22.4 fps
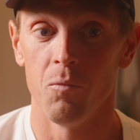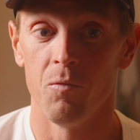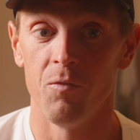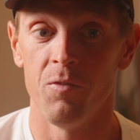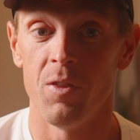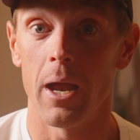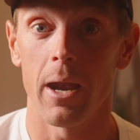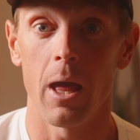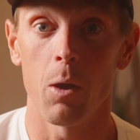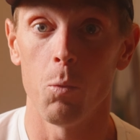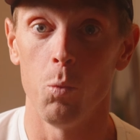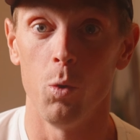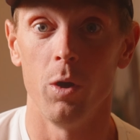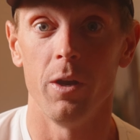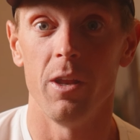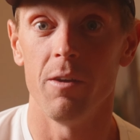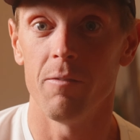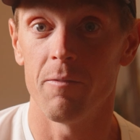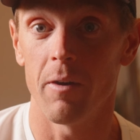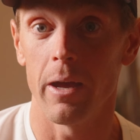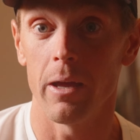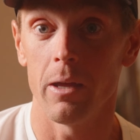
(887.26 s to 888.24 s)
than I would
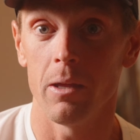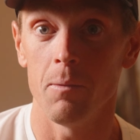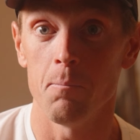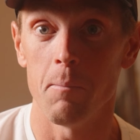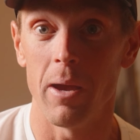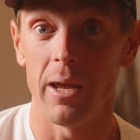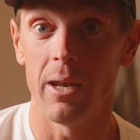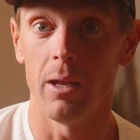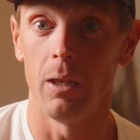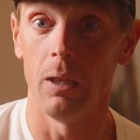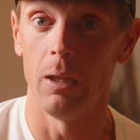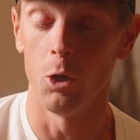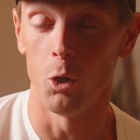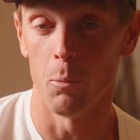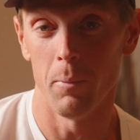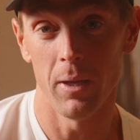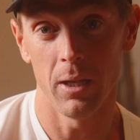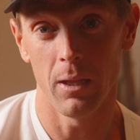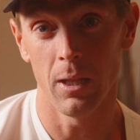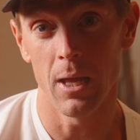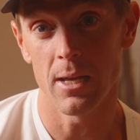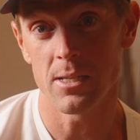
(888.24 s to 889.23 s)
if I made a little
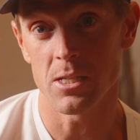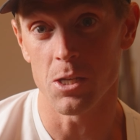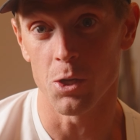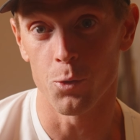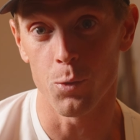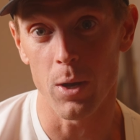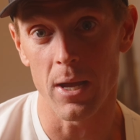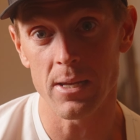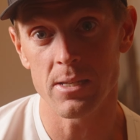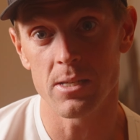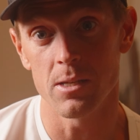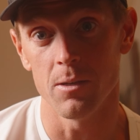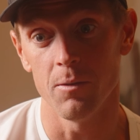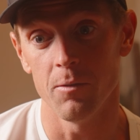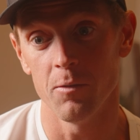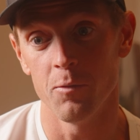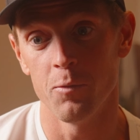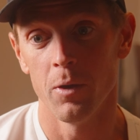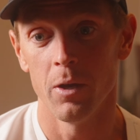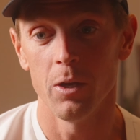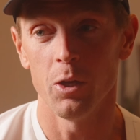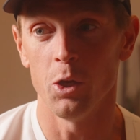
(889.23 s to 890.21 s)
bit less
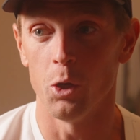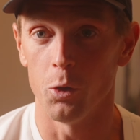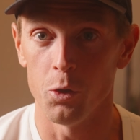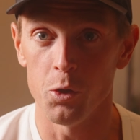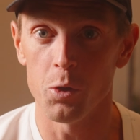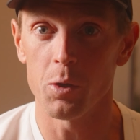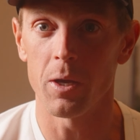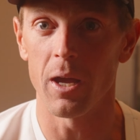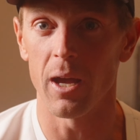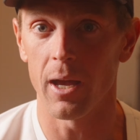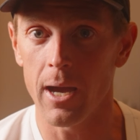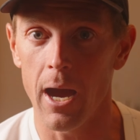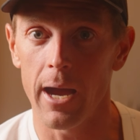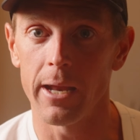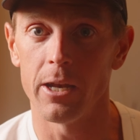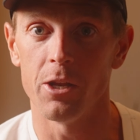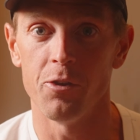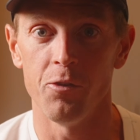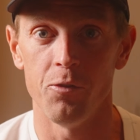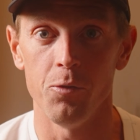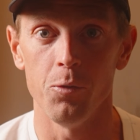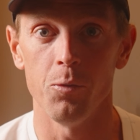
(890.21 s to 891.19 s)
aggressive, you know, you can kind
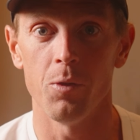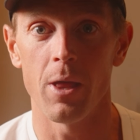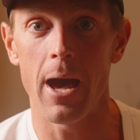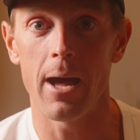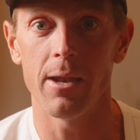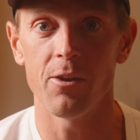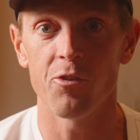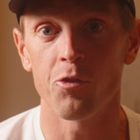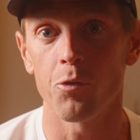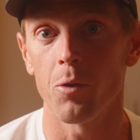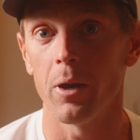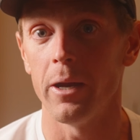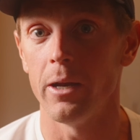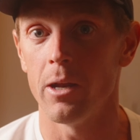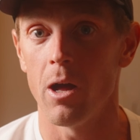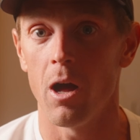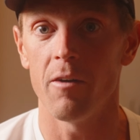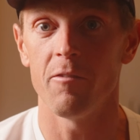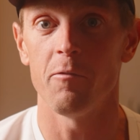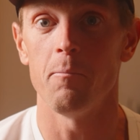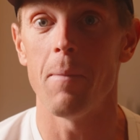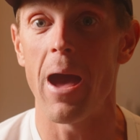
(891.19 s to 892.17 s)
of do that
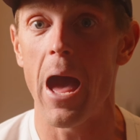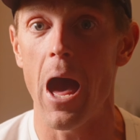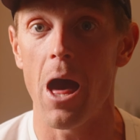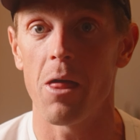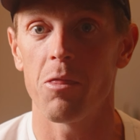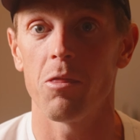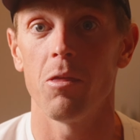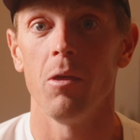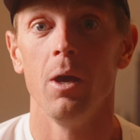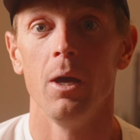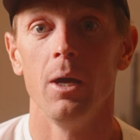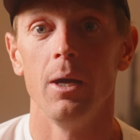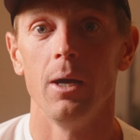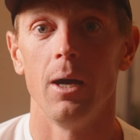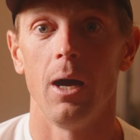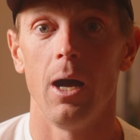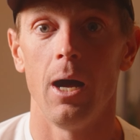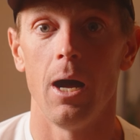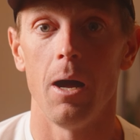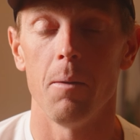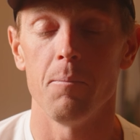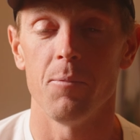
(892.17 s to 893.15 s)
trade-off math
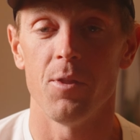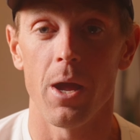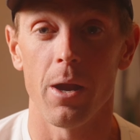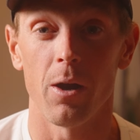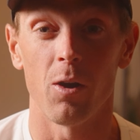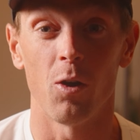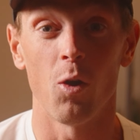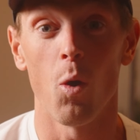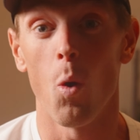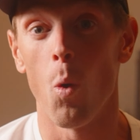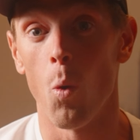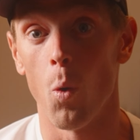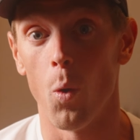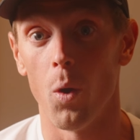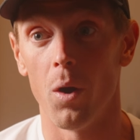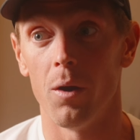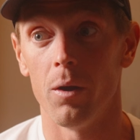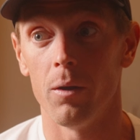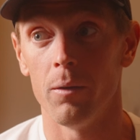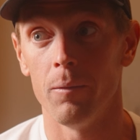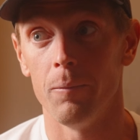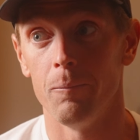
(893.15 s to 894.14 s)
um, there.
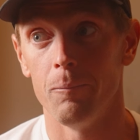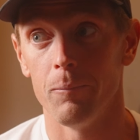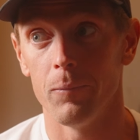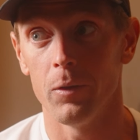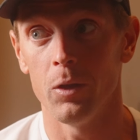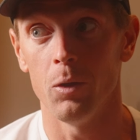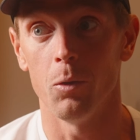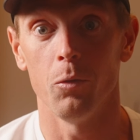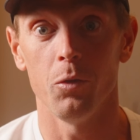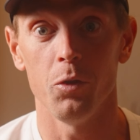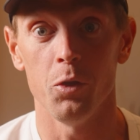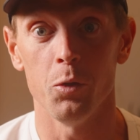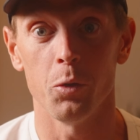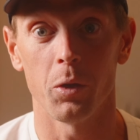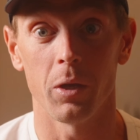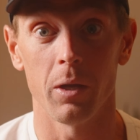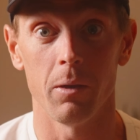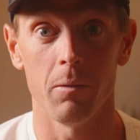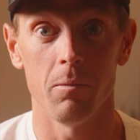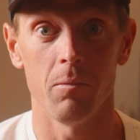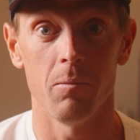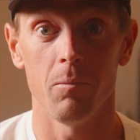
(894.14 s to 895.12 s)
Or, you know, you
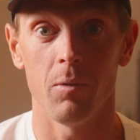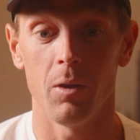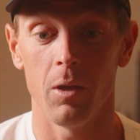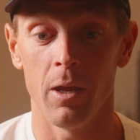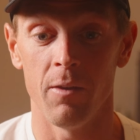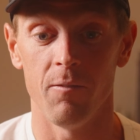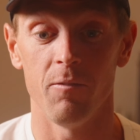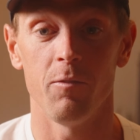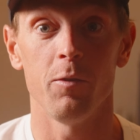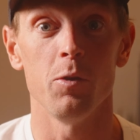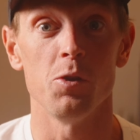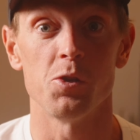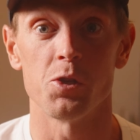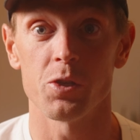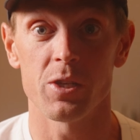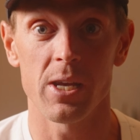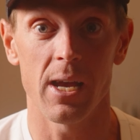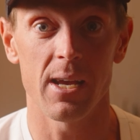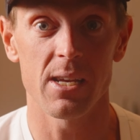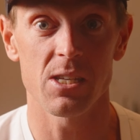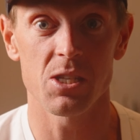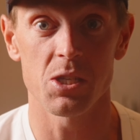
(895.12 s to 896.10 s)
can in future
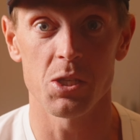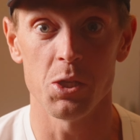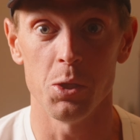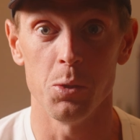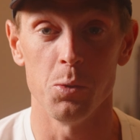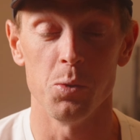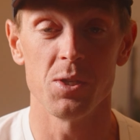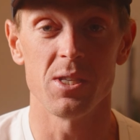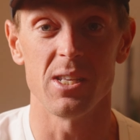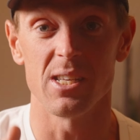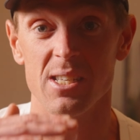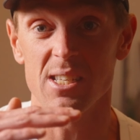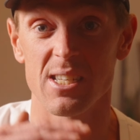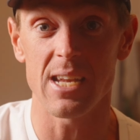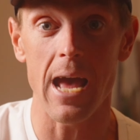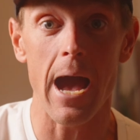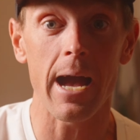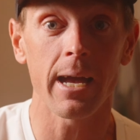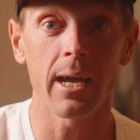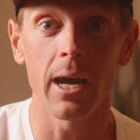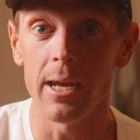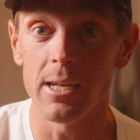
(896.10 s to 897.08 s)
tests use the
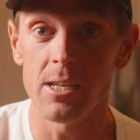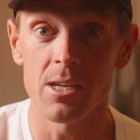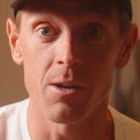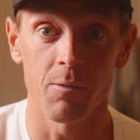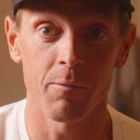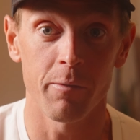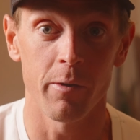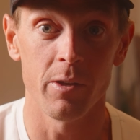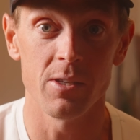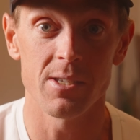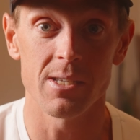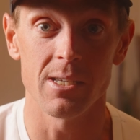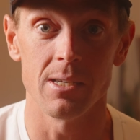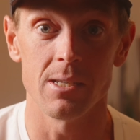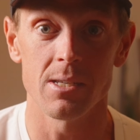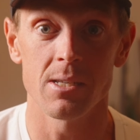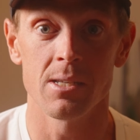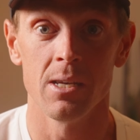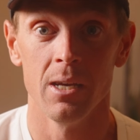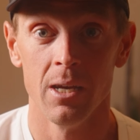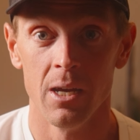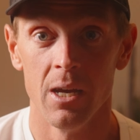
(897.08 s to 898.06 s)
stack height
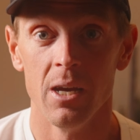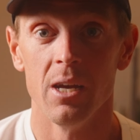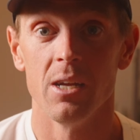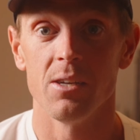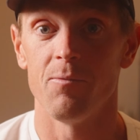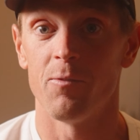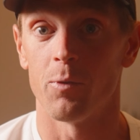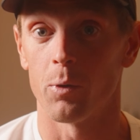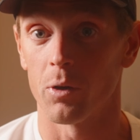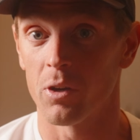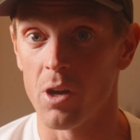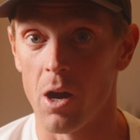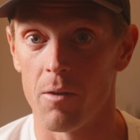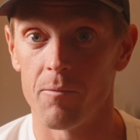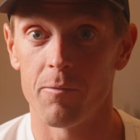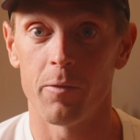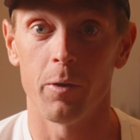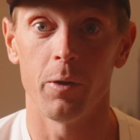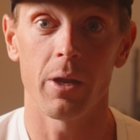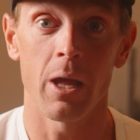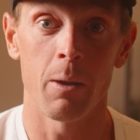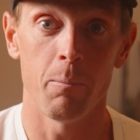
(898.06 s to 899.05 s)
differences for
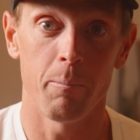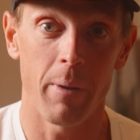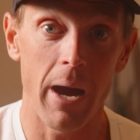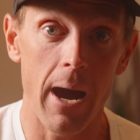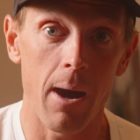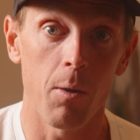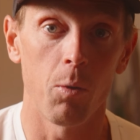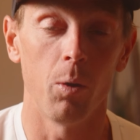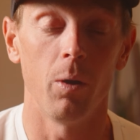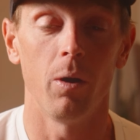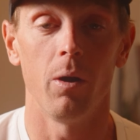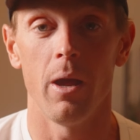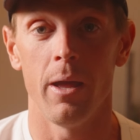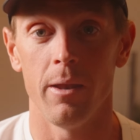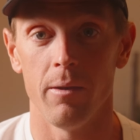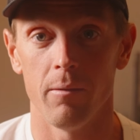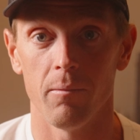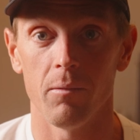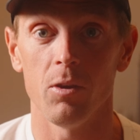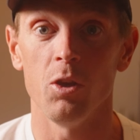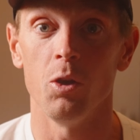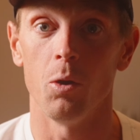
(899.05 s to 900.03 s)
comfort and power.
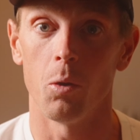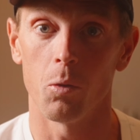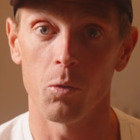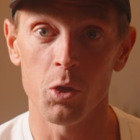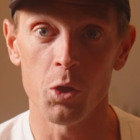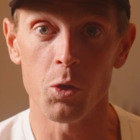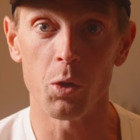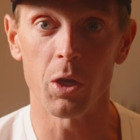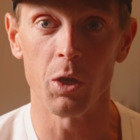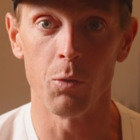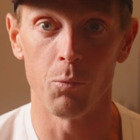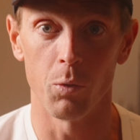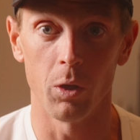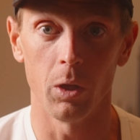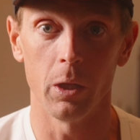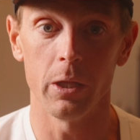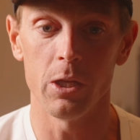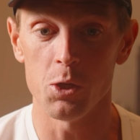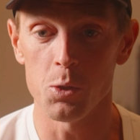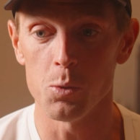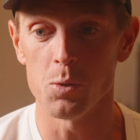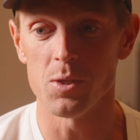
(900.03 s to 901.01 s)
And, you know, you can
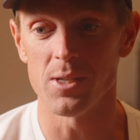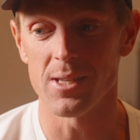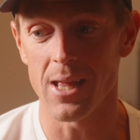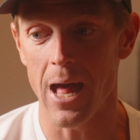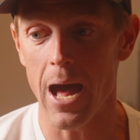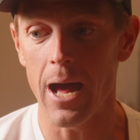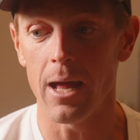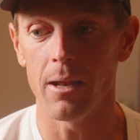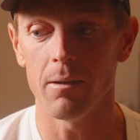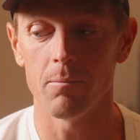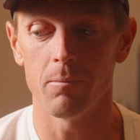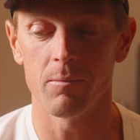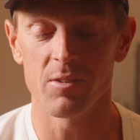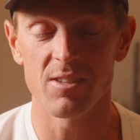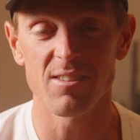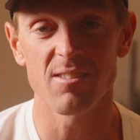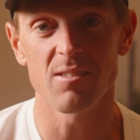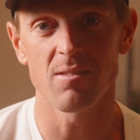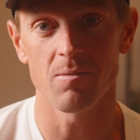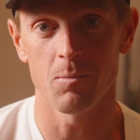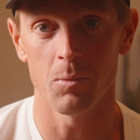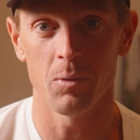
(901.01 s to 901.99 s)
really use
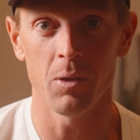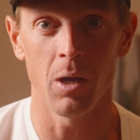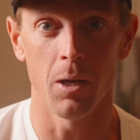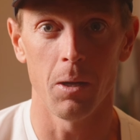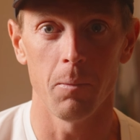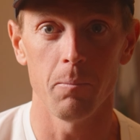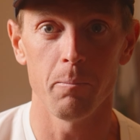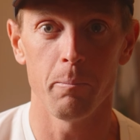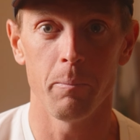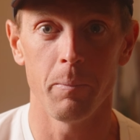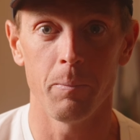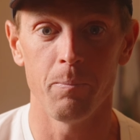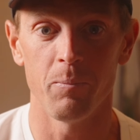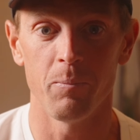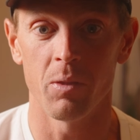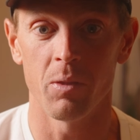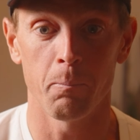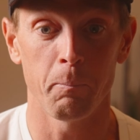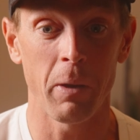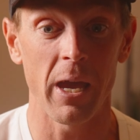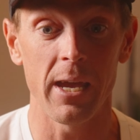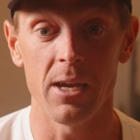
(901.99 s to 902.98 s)
that um,
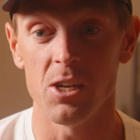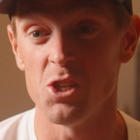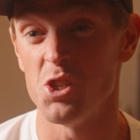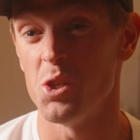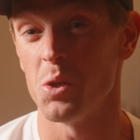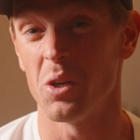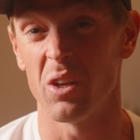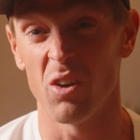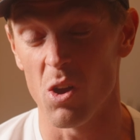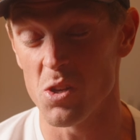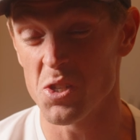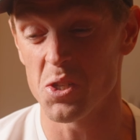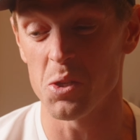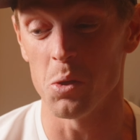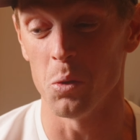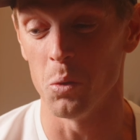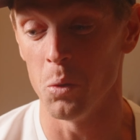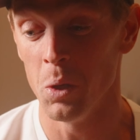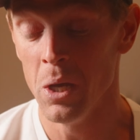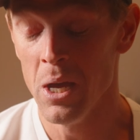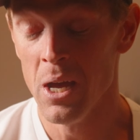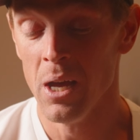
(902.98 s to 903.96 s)
page. You can
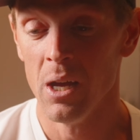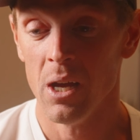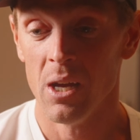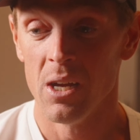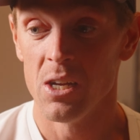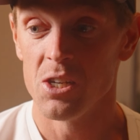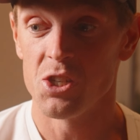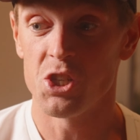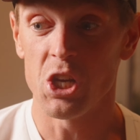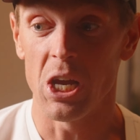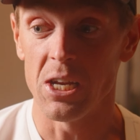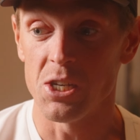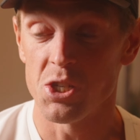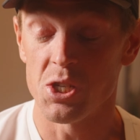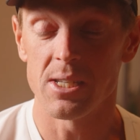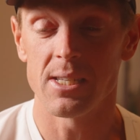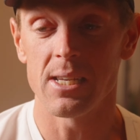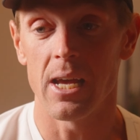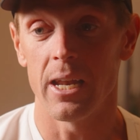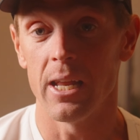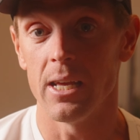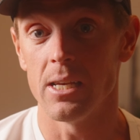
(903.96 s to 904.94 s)
also change the
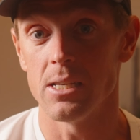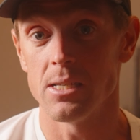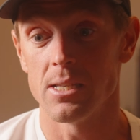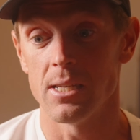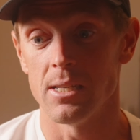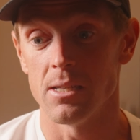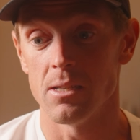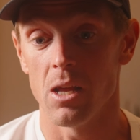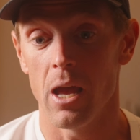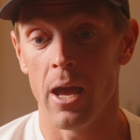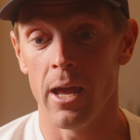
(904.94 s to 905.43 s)
settings and,